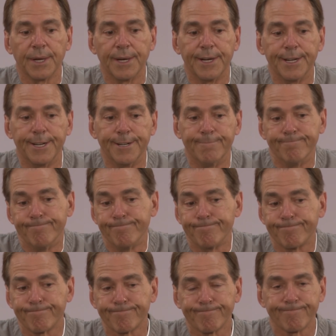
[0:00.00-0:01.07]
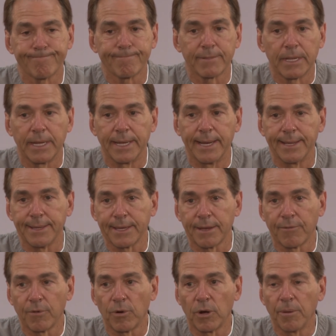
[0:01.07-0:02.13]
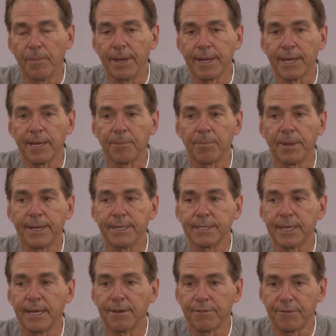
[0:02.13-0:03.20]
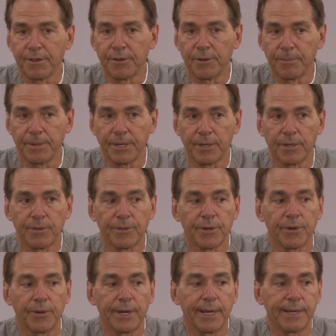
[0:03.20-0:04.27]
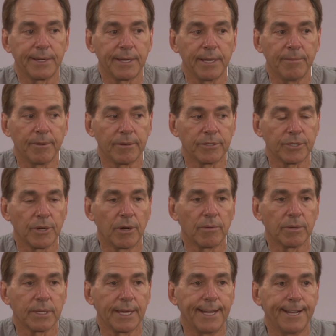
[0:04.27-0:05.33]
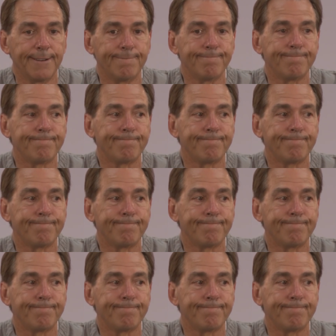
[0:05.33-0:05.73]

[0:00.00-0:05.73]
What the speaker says: And I think if we're going to make any plays down the field and be a good third down team, it'll start with that.